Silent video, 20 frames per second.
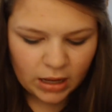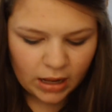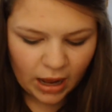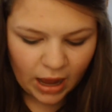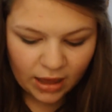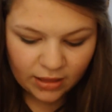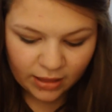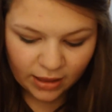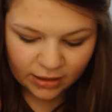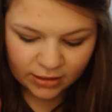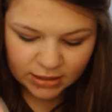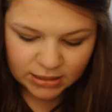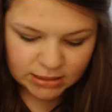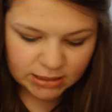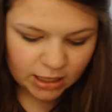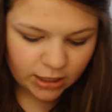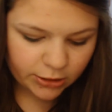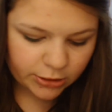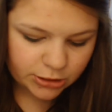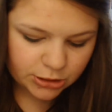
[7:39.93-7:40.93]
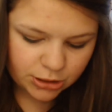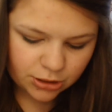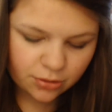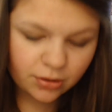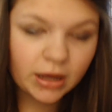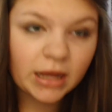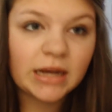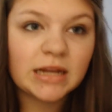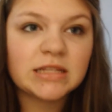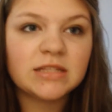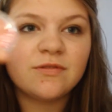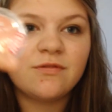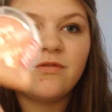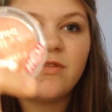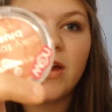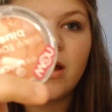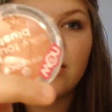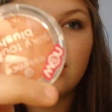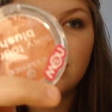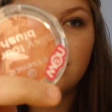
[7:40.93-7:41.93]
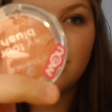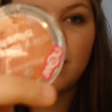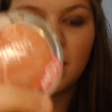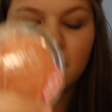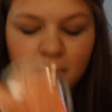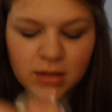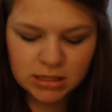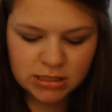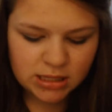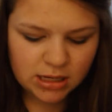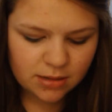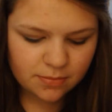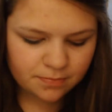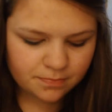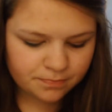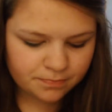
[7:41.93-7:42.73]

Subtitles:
I like this color too, and it's very pigmented.